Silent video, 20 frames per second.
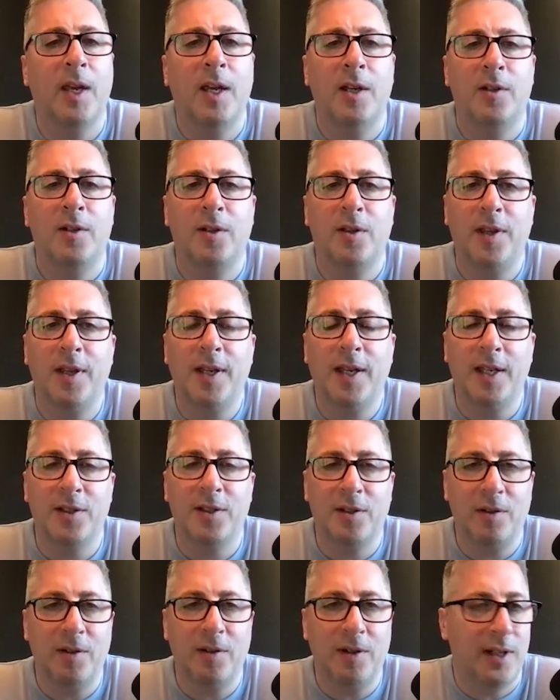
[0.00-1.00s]
Do you think, is
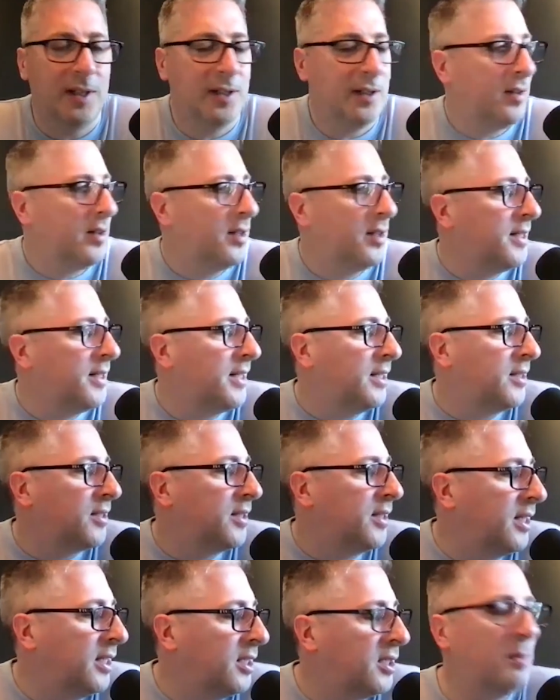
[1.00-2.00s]
there a
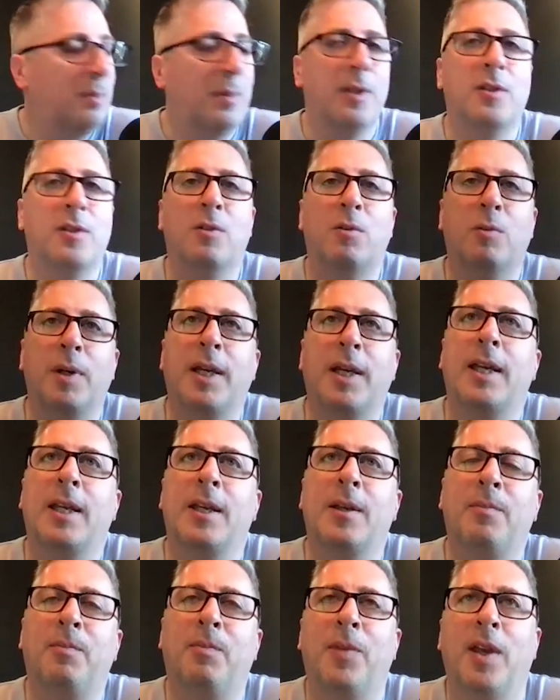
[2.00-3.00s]
dissonance
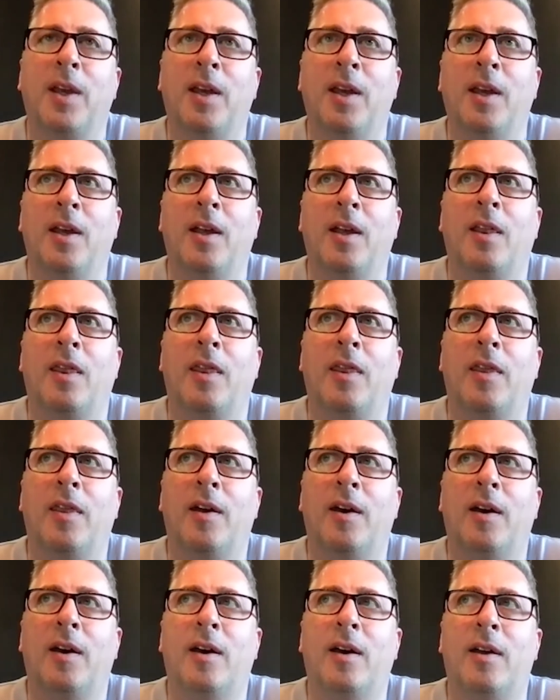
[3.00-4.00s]
between
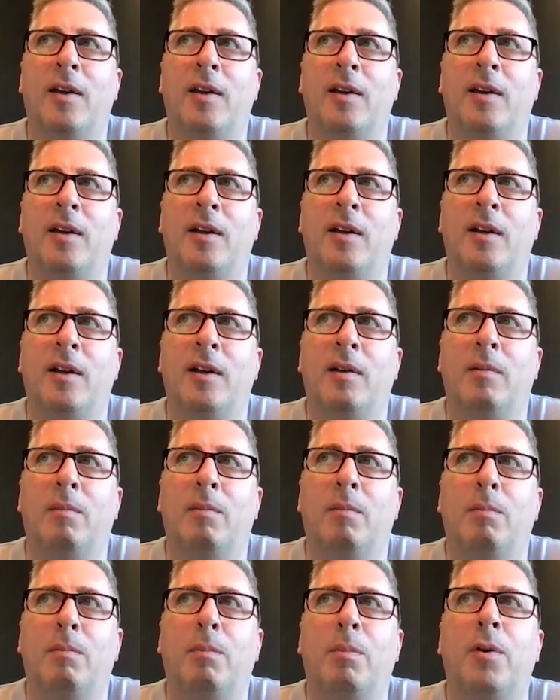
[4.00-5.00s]
the
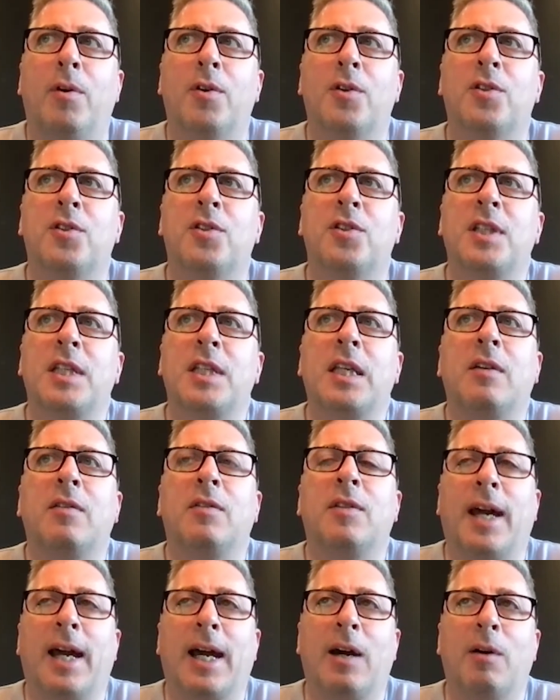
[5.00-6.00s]
perceived
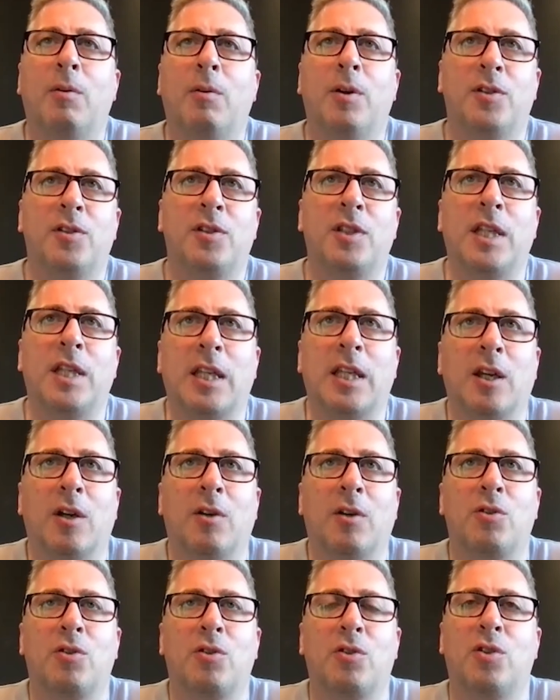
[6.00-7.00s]
how a CEO
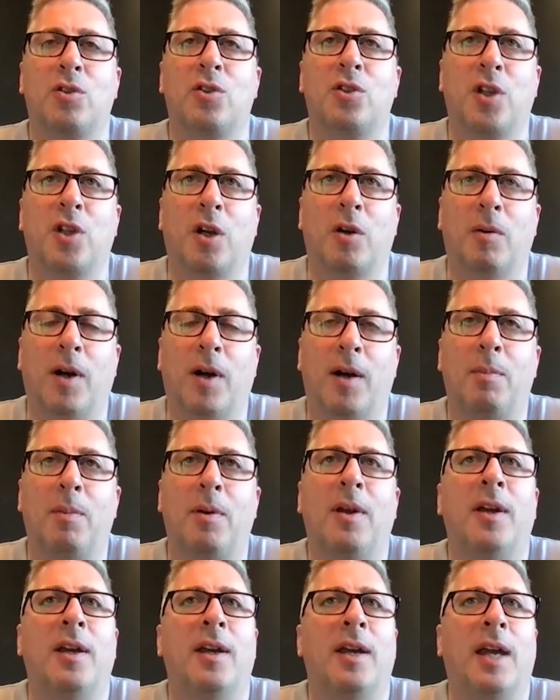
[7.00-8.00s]
should show up
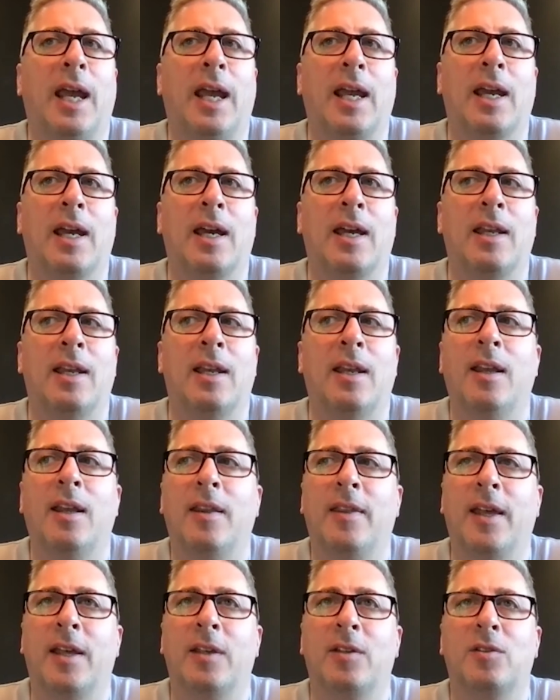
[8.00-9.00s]
and
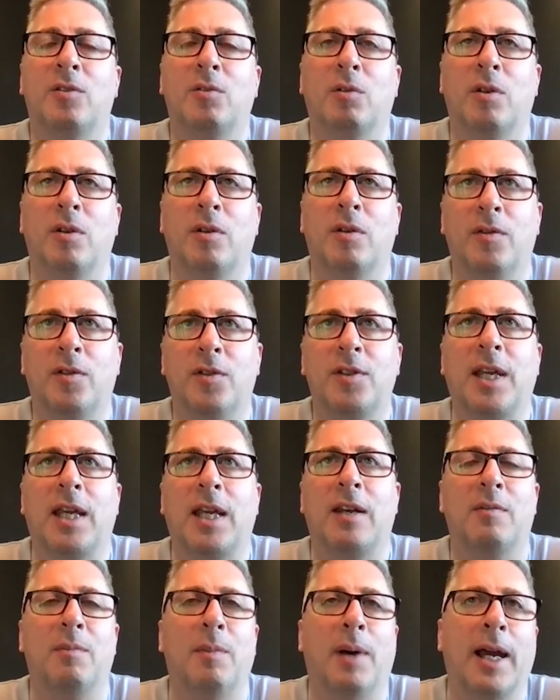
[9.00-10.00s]
that sort of state
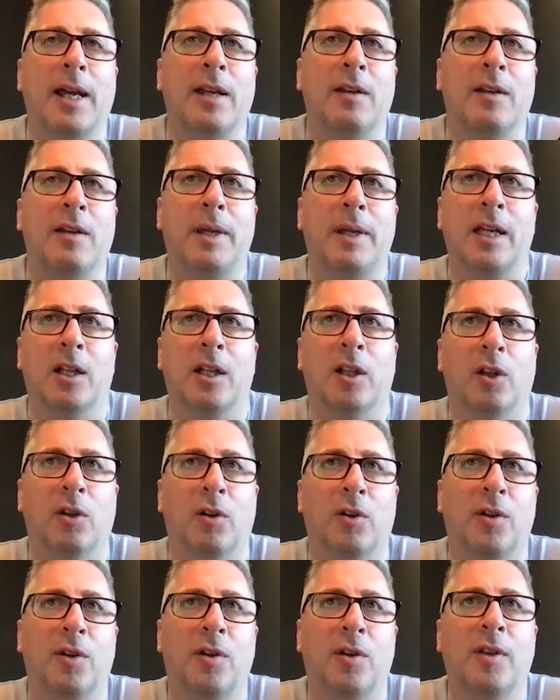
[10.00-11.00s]
of mind of being a
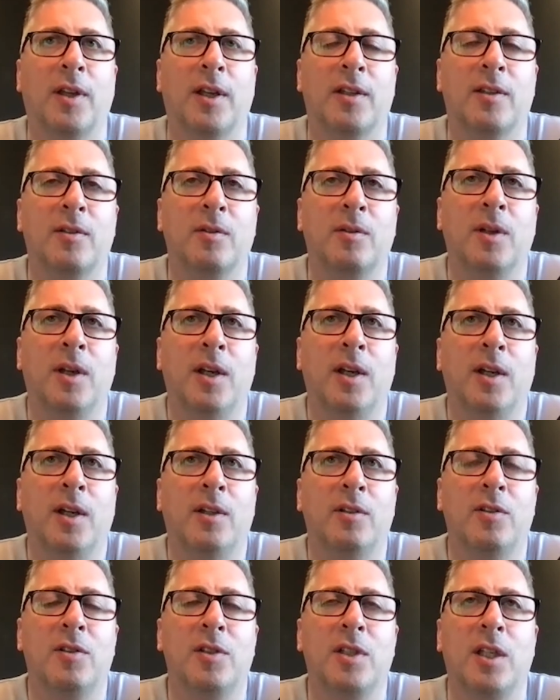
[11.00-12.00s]
learner? Like, do
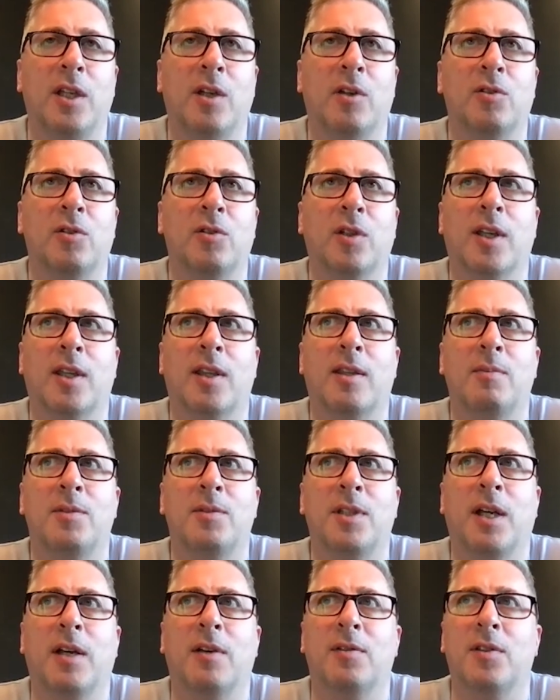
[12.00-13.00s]
CEOs look at
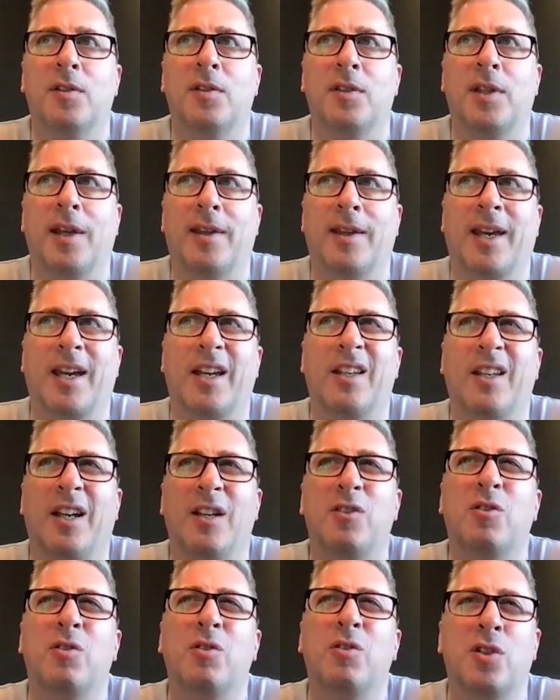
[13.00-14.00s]
themselves and say, like, I
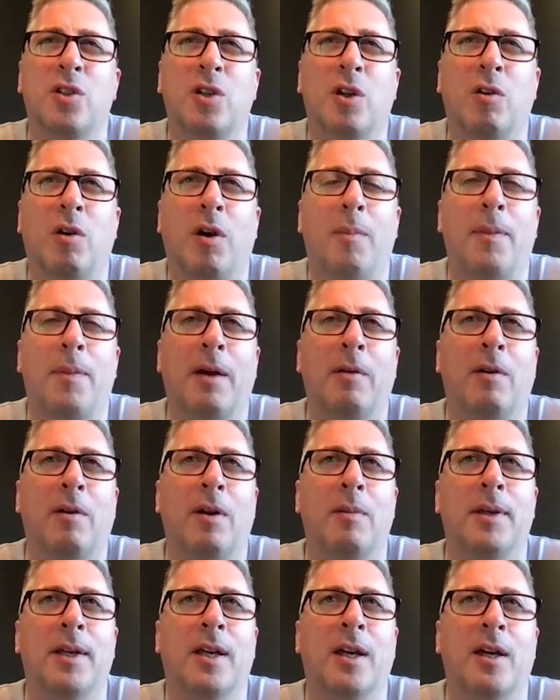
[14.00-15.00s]
shouldn't show up that way
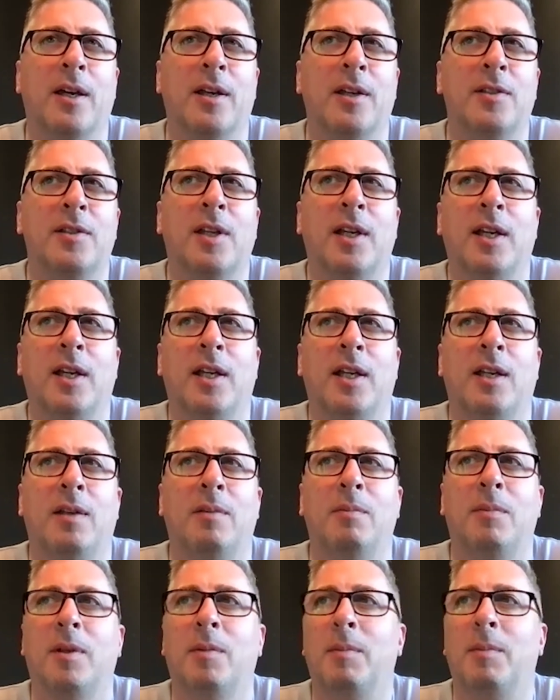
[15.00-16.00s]
because
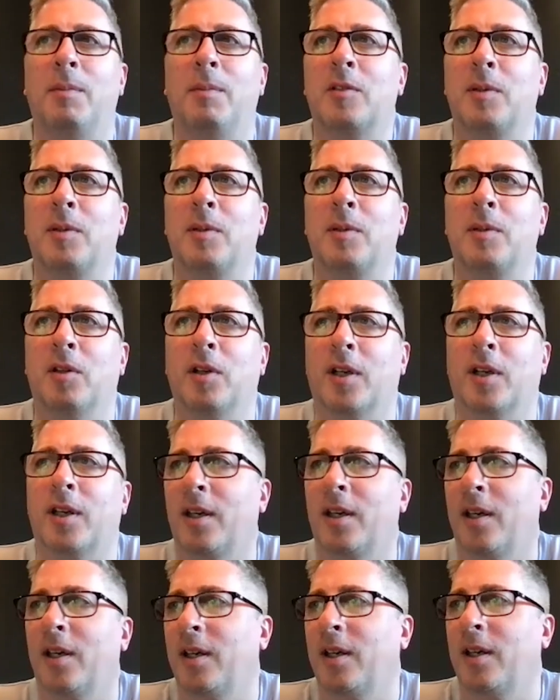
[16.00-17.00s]
it makes me
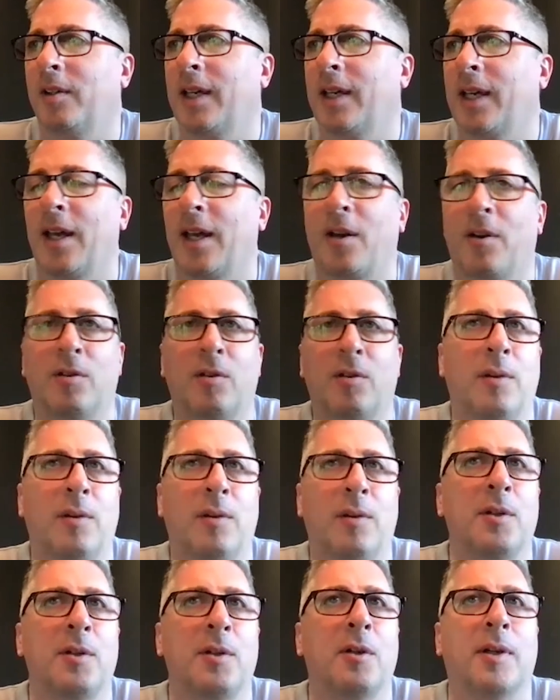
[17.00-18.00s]
look like I don't know what
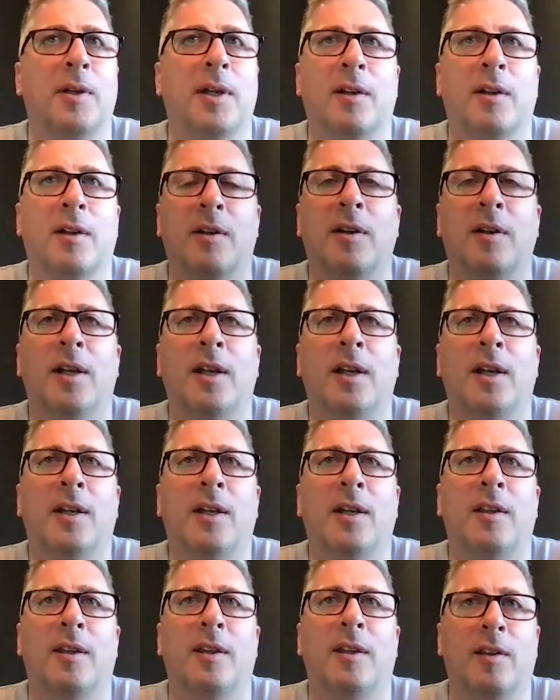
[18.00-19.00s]
I'm doing, or
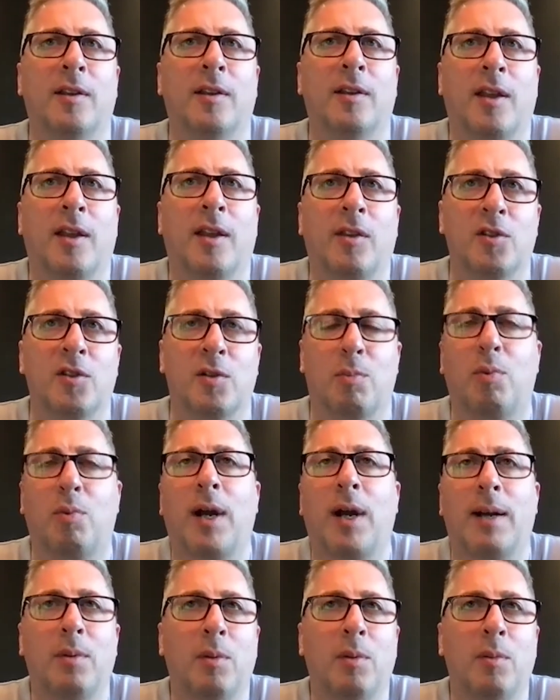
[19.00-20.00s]
like there's a
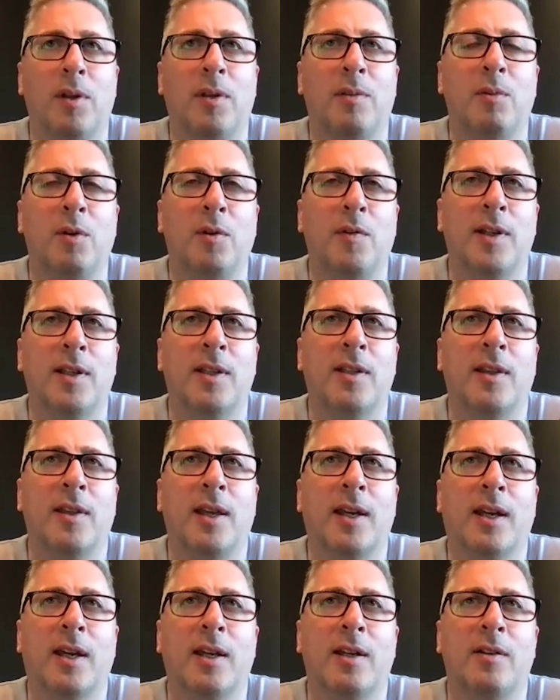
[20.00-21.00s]
problem with moving to
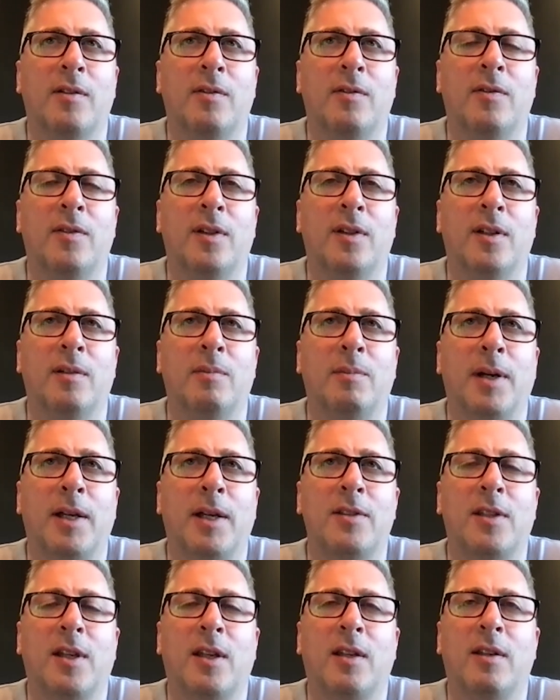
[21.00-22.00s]
that kind of mindset?